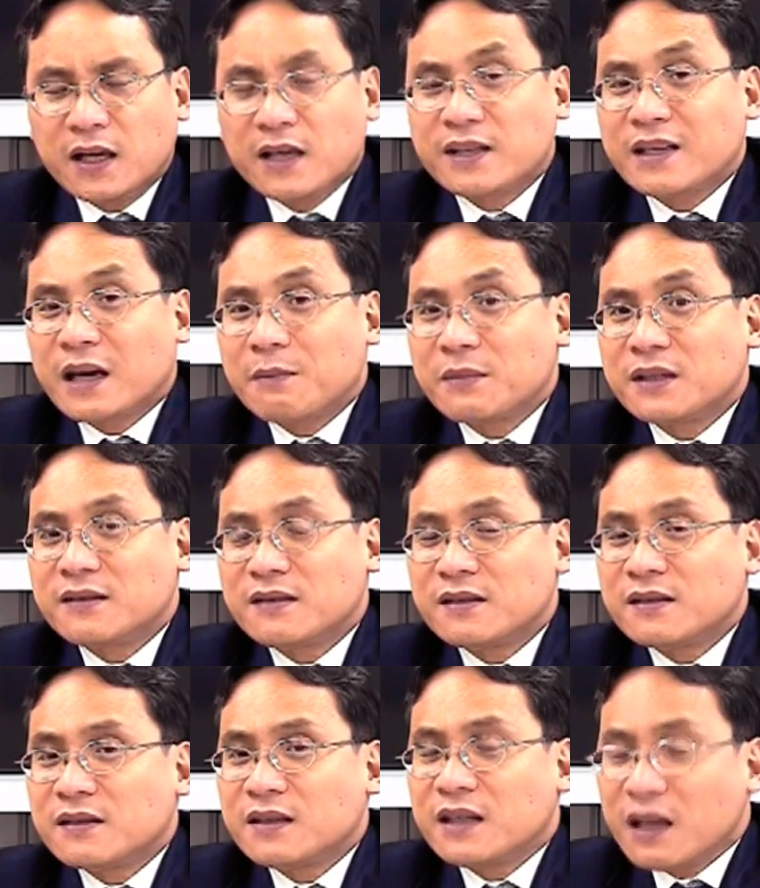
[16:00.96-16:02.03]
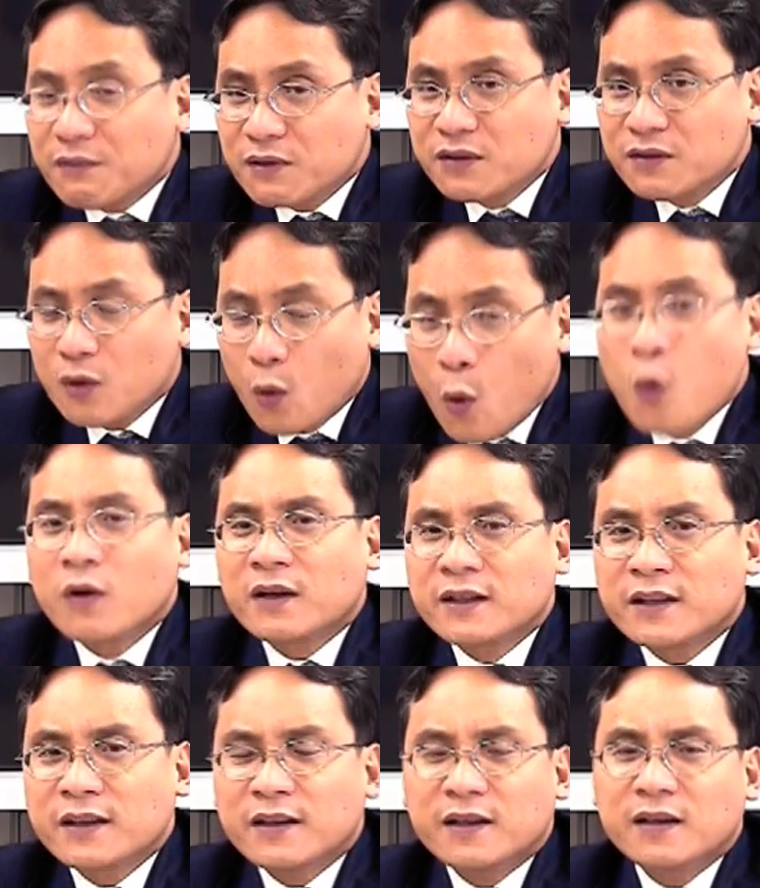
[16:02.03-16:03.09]
It can be given
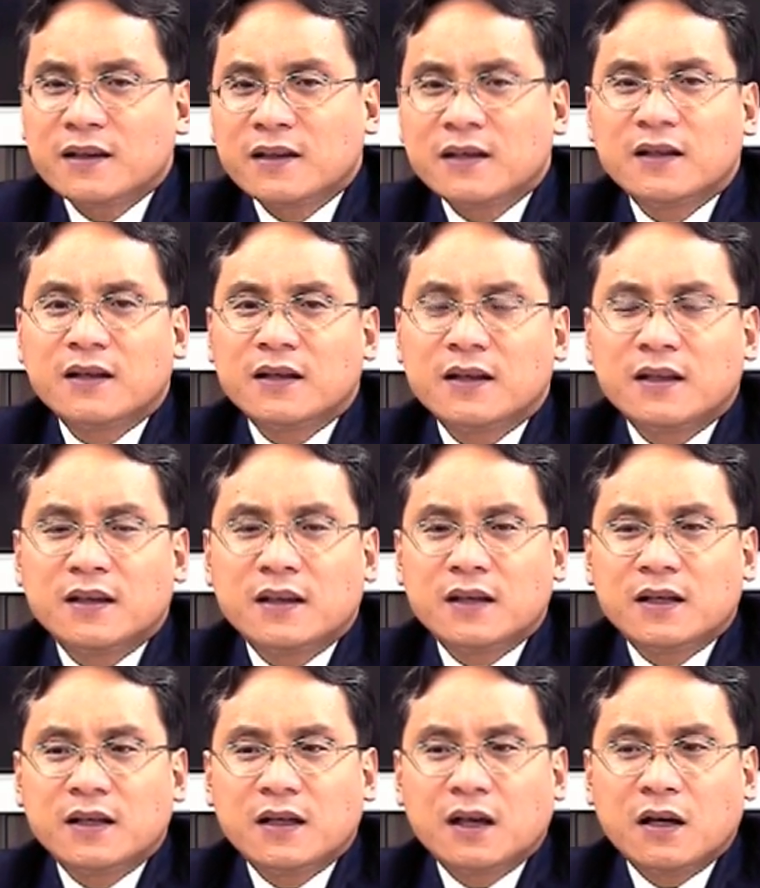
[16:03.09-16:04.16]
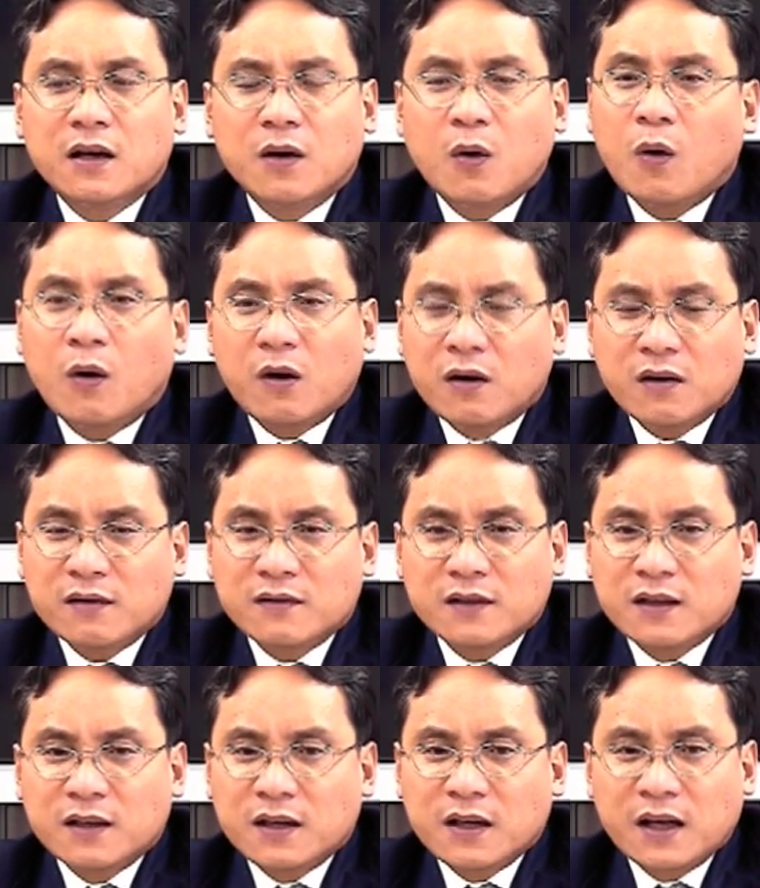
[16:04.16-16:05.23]
orally or
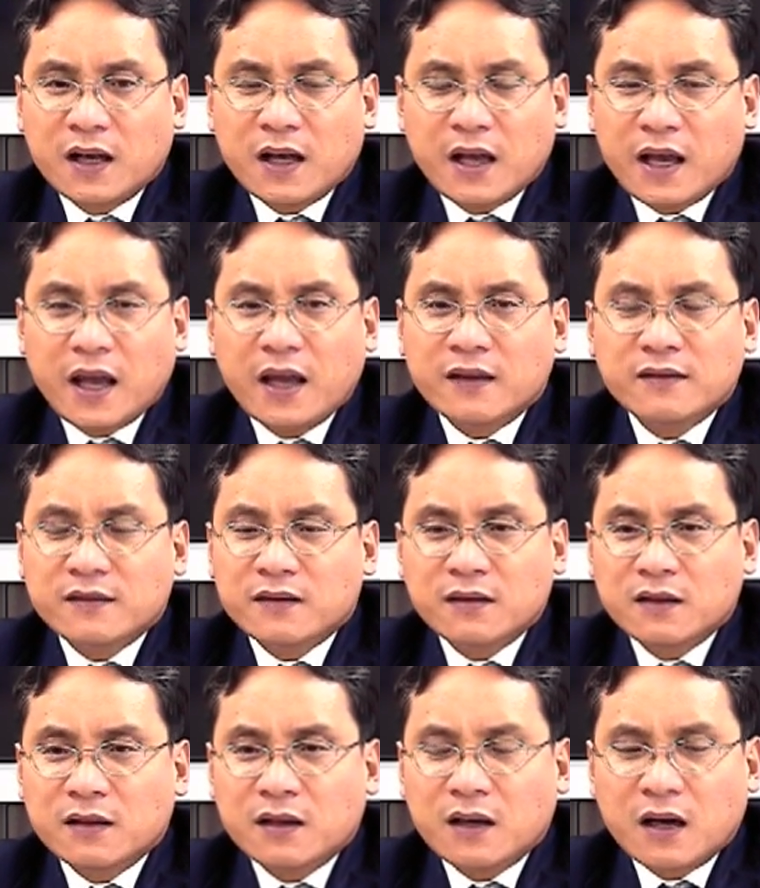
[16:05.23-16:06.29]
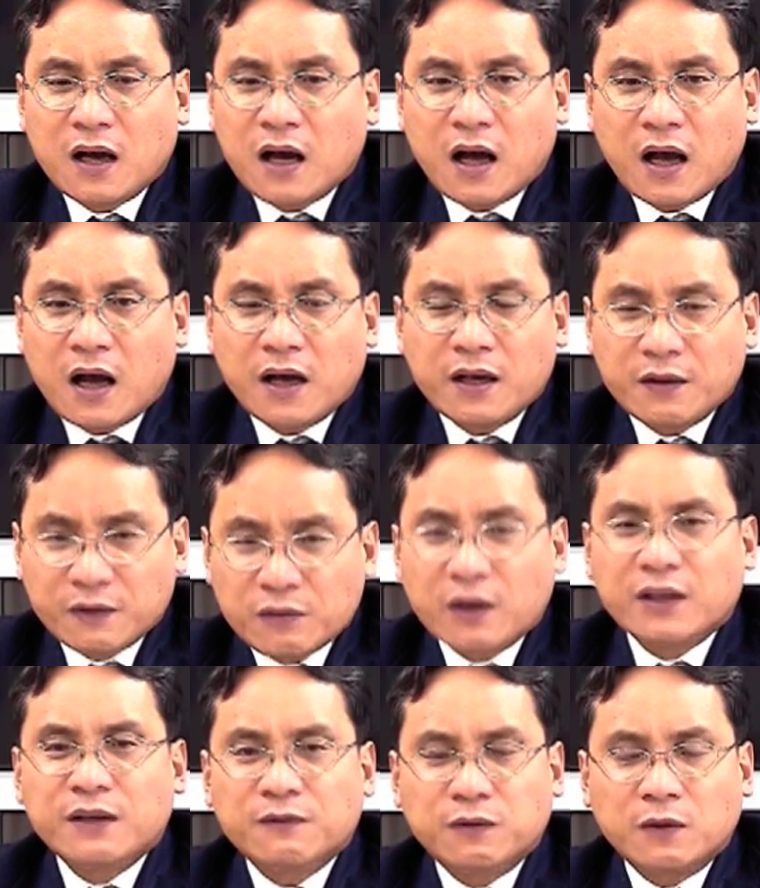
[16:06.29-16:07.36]
in a quite
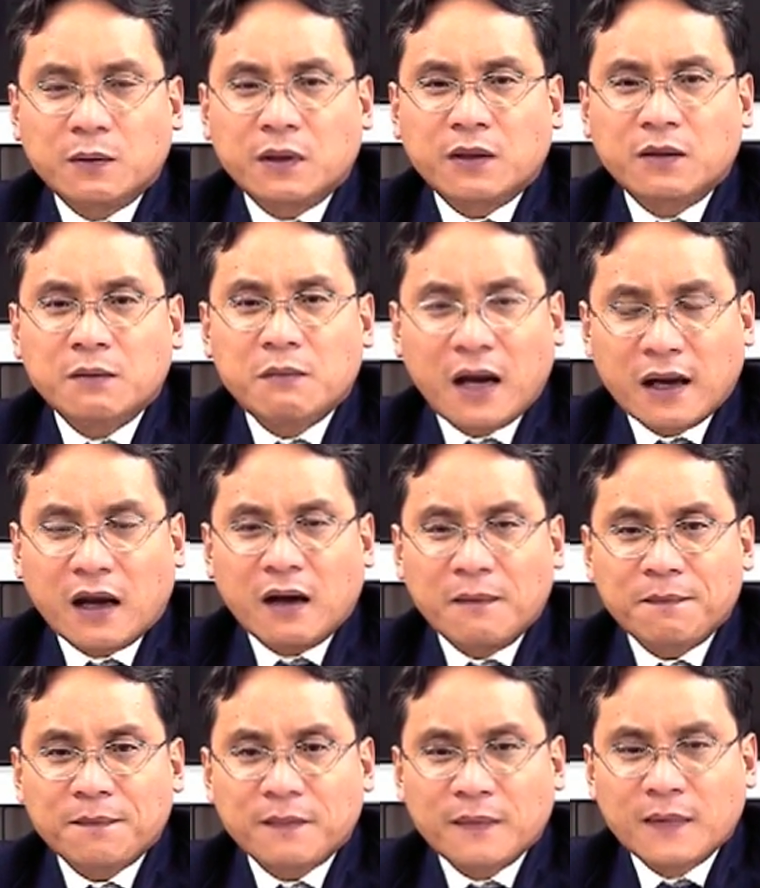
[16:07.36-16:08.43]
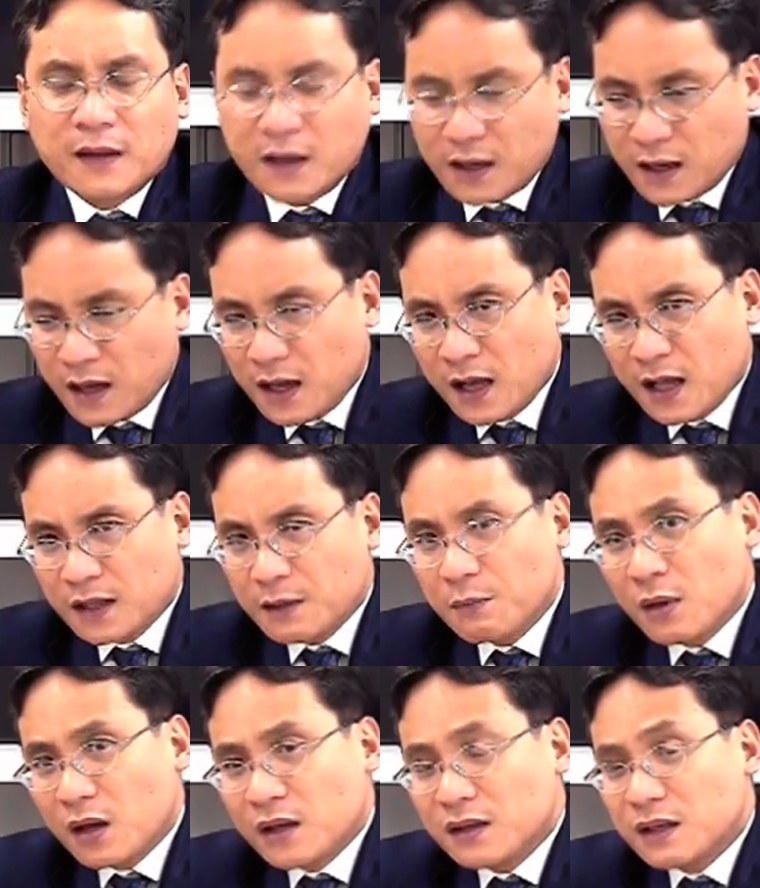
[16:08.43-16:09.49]
informal manner.
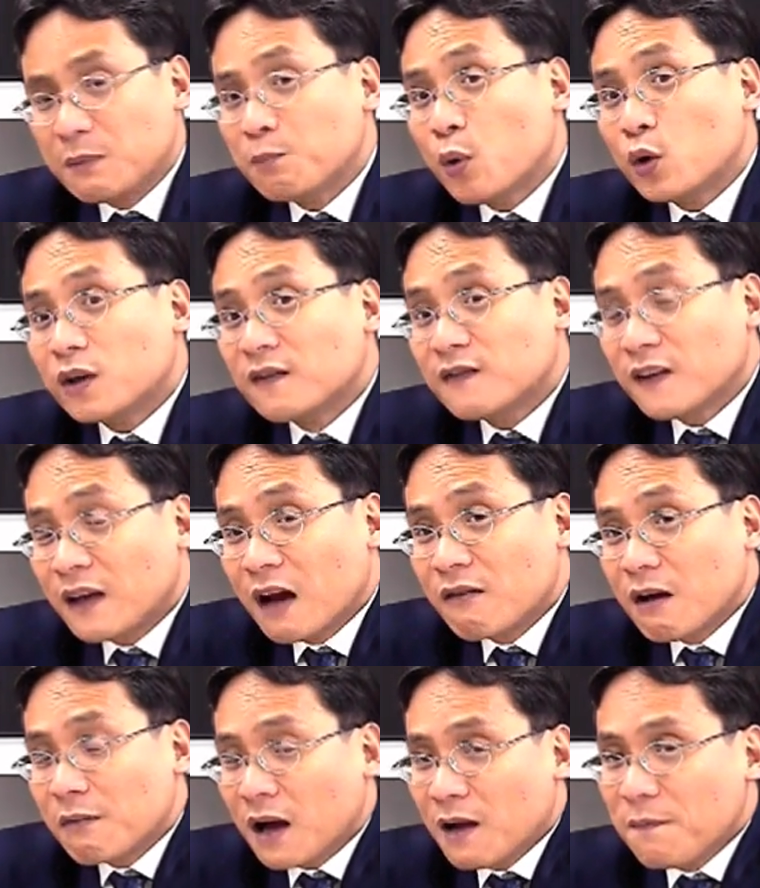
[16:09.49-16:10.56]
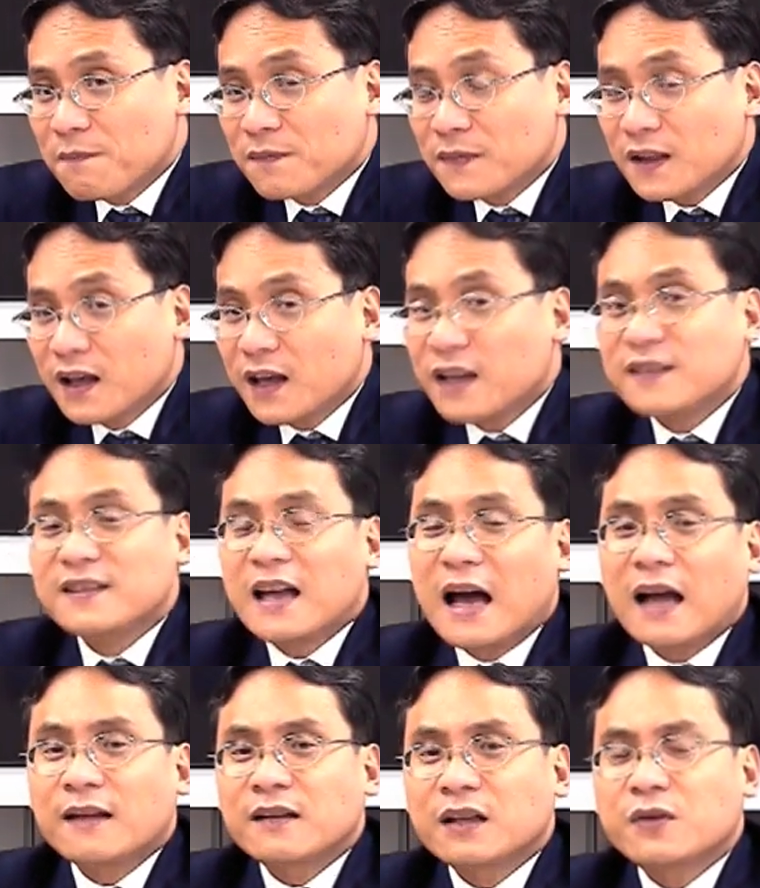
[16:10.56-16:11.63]
The important thing, however, is
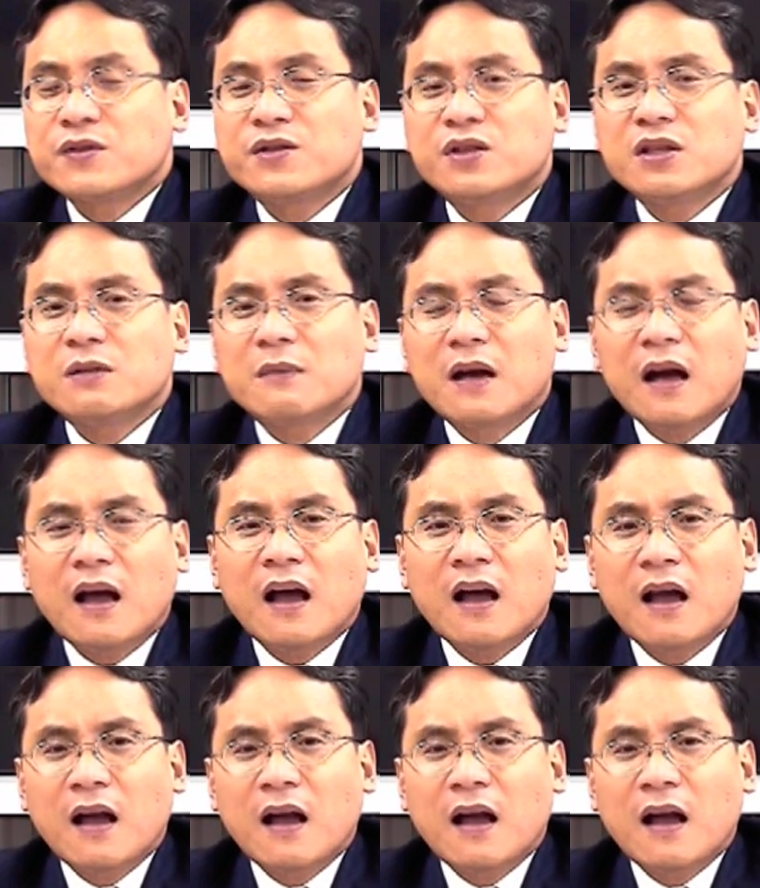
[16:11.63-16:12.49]
that the consumer